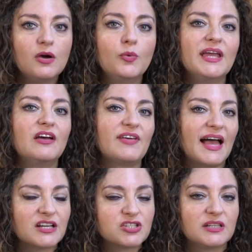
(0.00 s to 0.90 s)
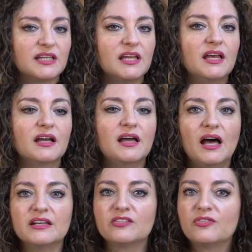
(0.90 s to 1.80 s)
We have actually
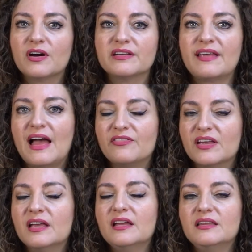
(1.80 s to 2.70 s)
gone as far as having